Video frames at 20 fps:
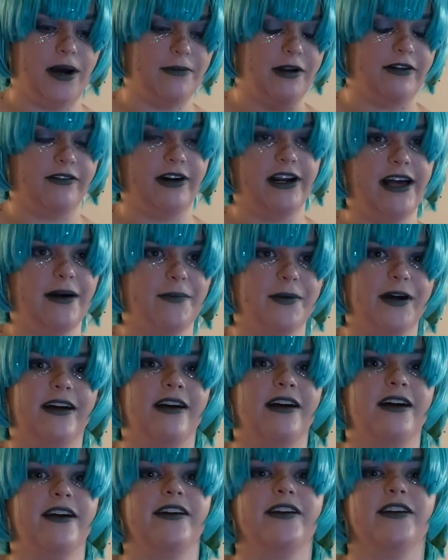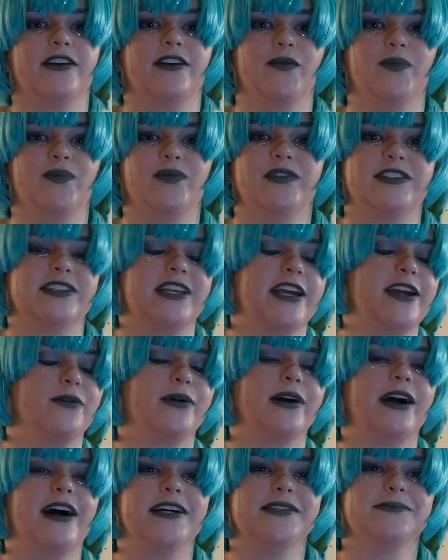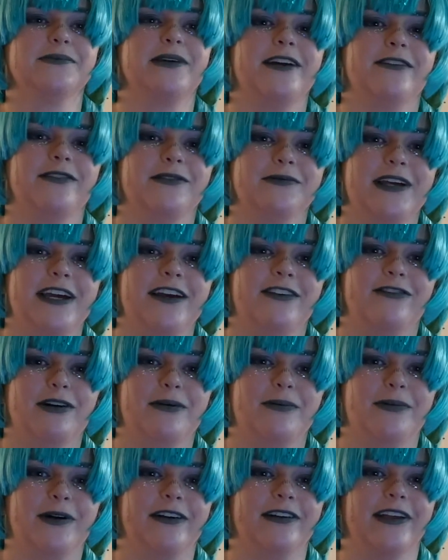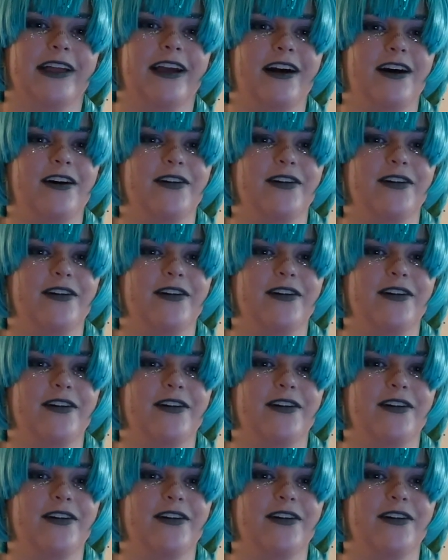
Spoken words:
not right now, but you know, say you were cosplaying from Danganronpa and you're like,